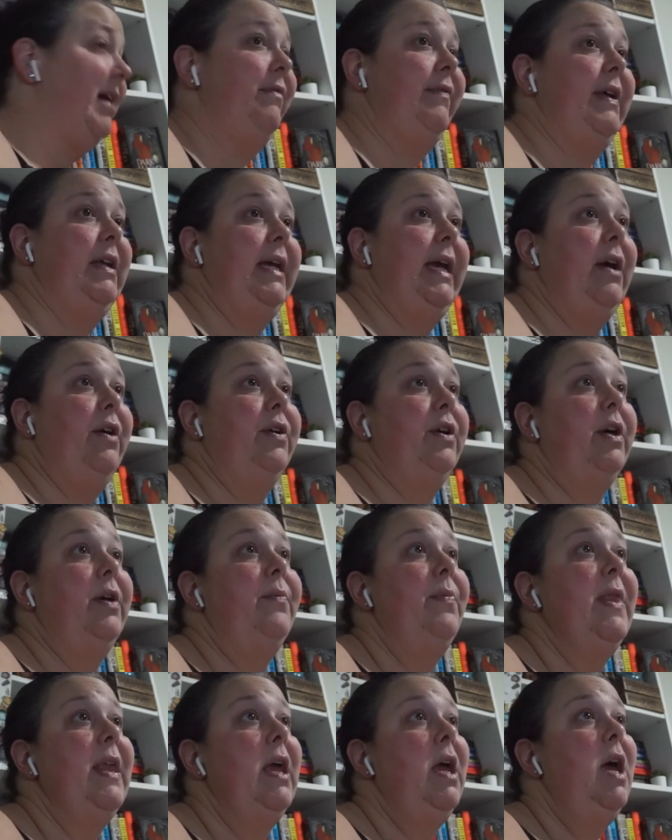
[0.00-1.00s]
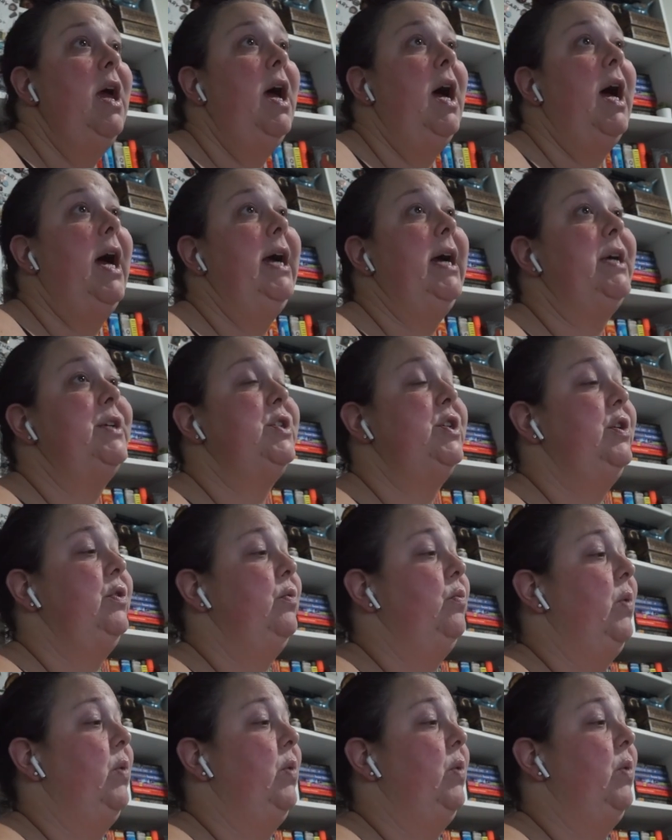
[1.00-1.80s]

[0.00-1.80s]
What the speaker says: advent calendar. I got to